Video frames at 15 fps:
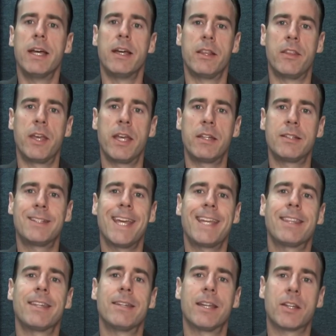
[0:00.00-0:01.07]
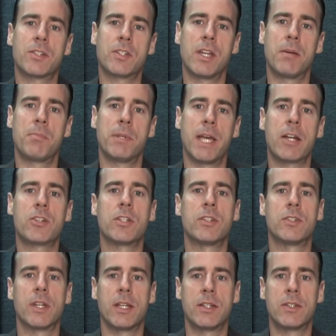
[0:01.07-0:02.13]
then take the next step and actually
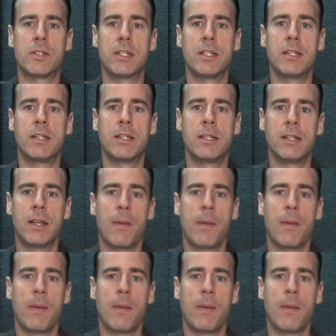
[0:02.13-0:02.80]
say C,